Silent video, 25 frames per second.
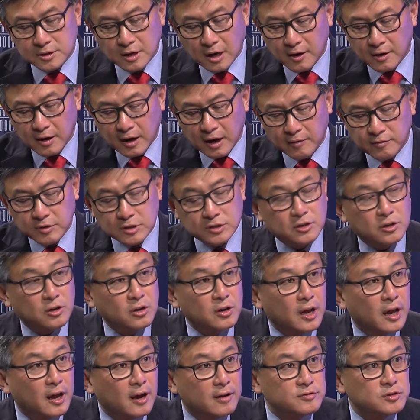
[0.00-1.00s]
obviously going
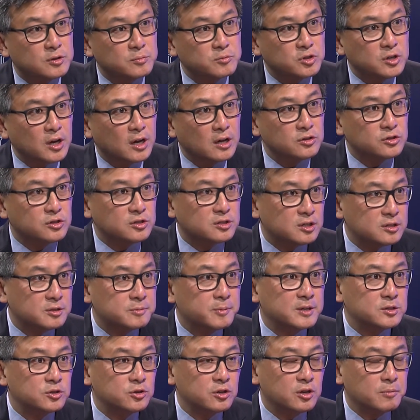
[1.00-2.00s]
to have some challenges,
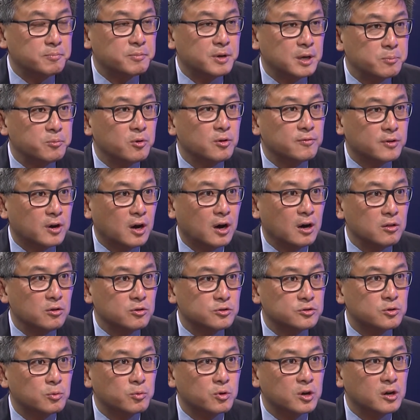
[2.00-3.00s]
especially to people of color.
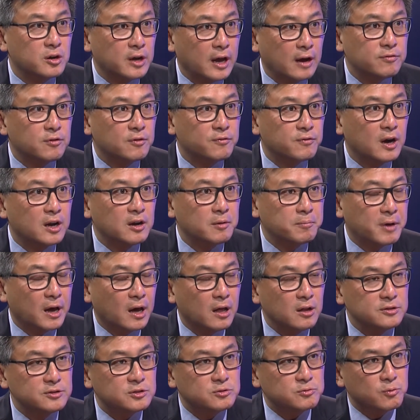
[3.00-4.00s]
So we're going to have to find a
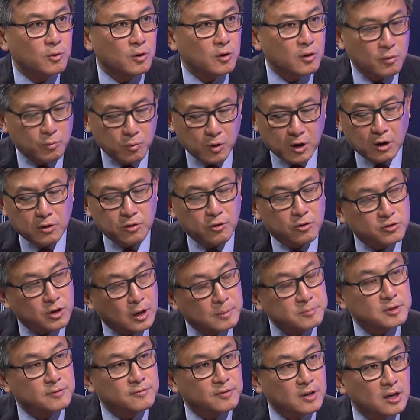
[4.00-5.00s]
balance where what other
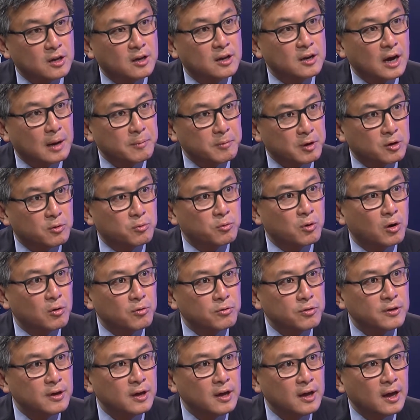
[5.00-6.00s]
types of economic
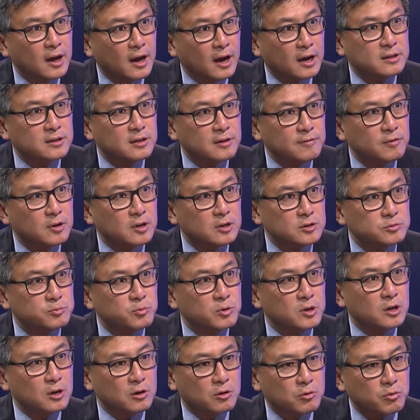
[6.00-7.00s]
growth activities
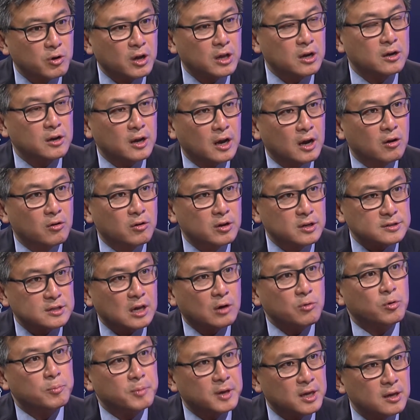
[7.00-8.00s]
we can create in areas
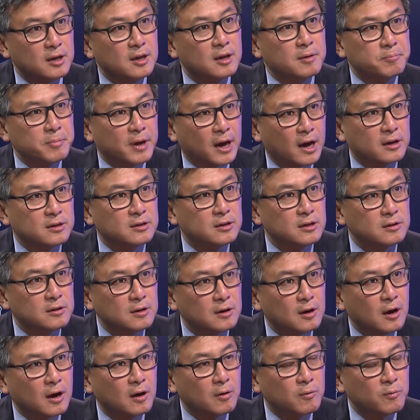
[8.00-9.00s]
that will be impacted
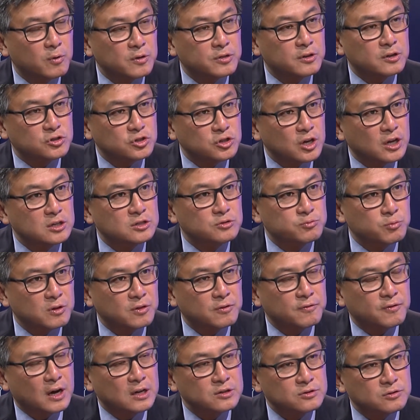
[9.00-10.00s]
with the change with
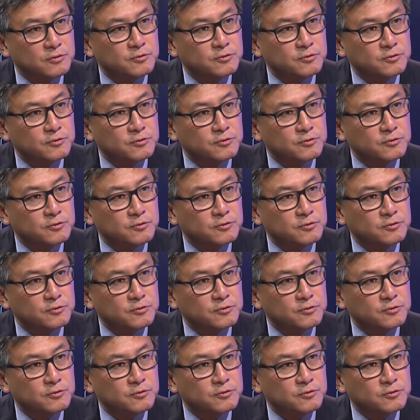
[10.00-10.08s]
fossil